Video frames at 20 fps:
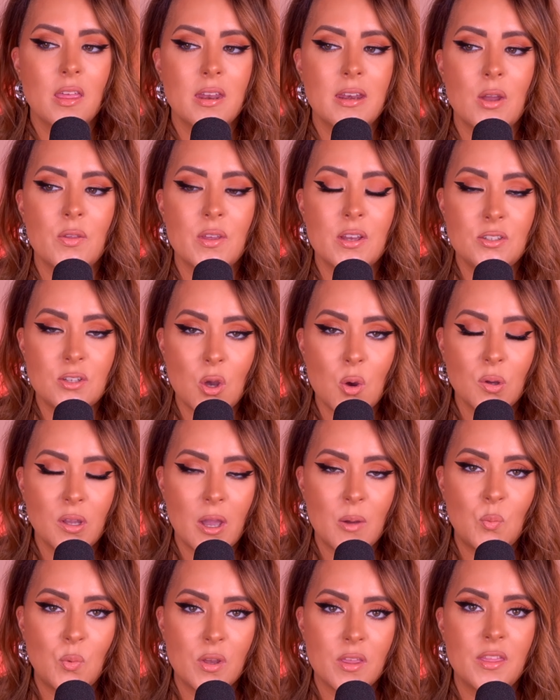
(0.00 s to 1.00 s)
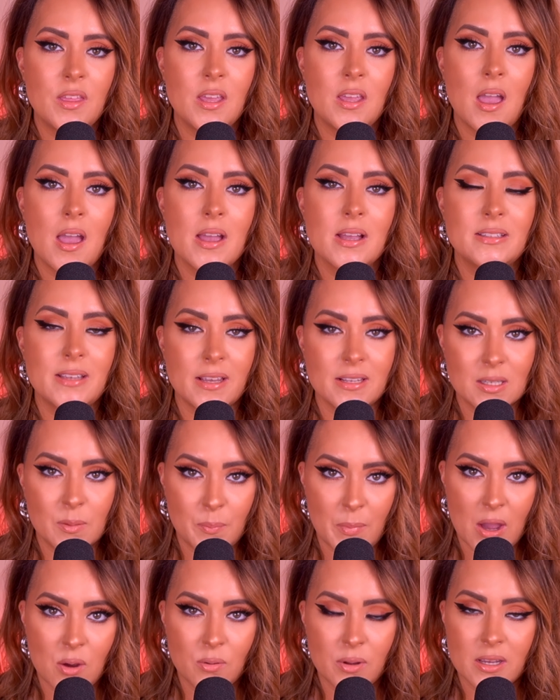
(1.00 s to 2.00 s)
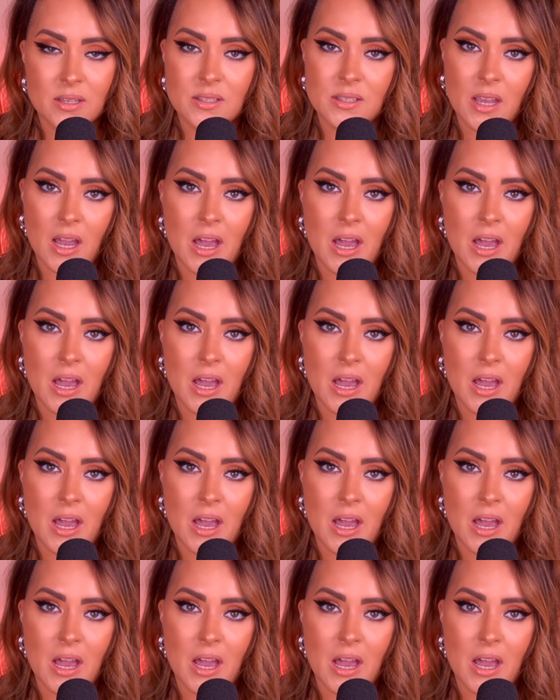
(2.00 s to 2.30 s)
Now, they don't come with the desk mount as the